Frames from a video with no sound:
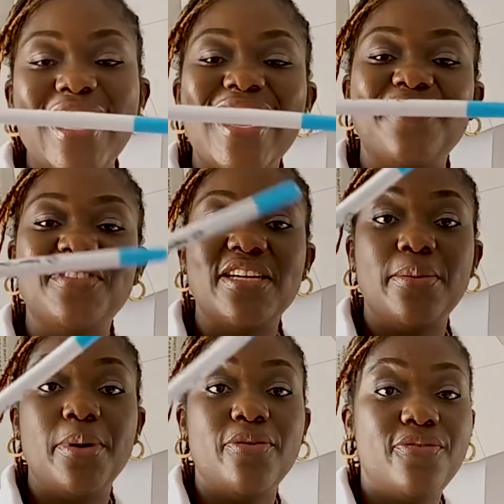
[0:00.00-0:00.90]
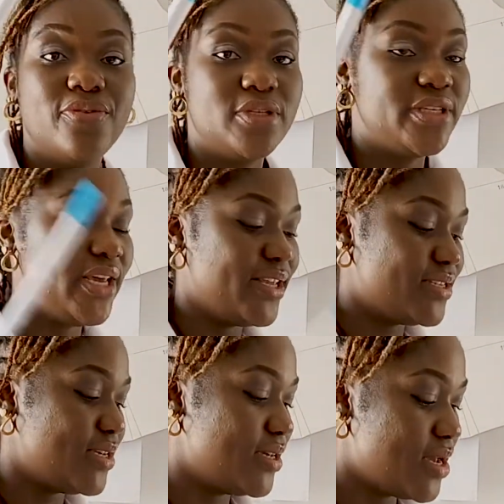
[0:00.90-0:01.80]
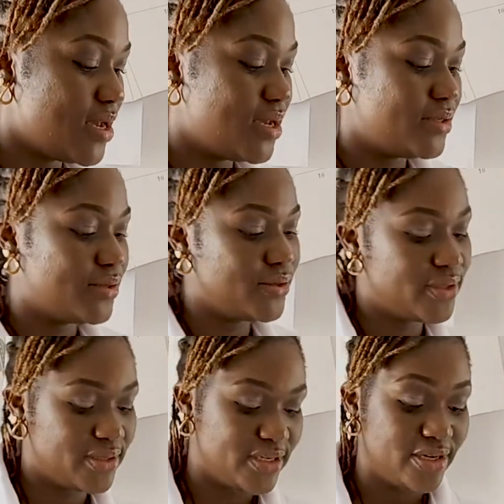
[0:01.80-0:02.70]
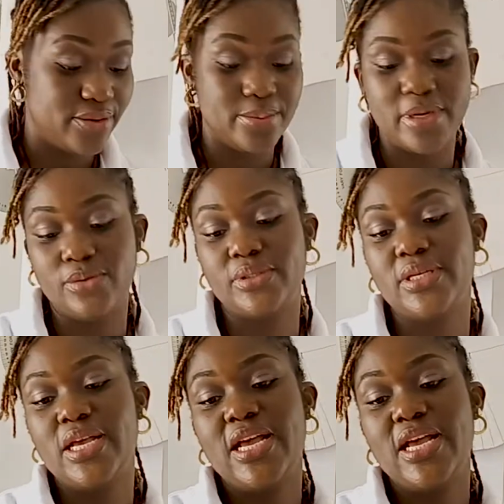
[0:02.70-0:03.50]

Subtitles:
after about 48 hours or thereabout.